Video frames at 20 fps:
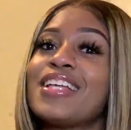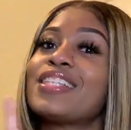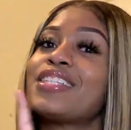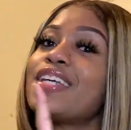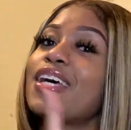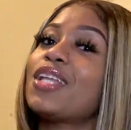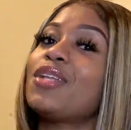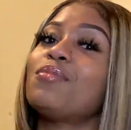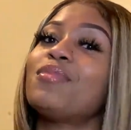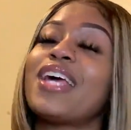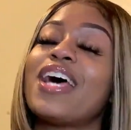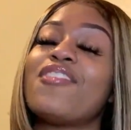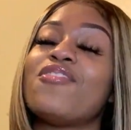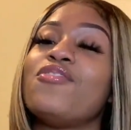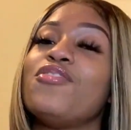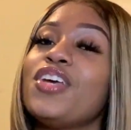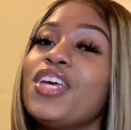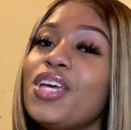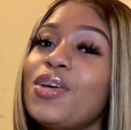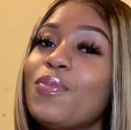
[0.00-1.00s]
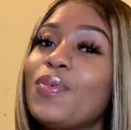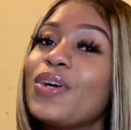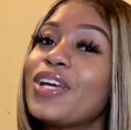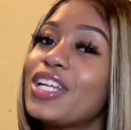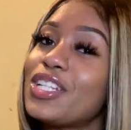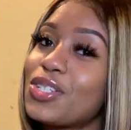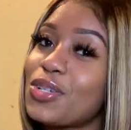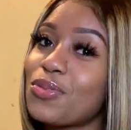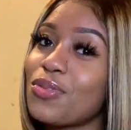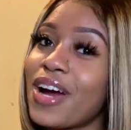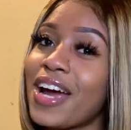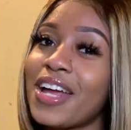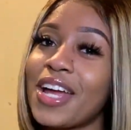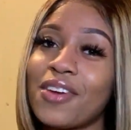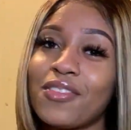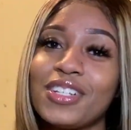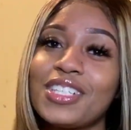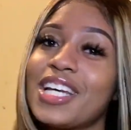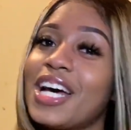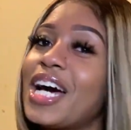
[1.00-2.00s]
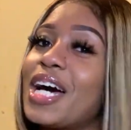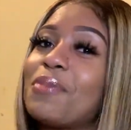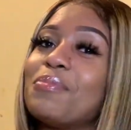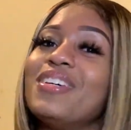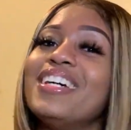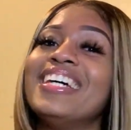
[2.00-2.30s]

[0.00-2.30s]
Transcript: Tell them that V will get you right every time.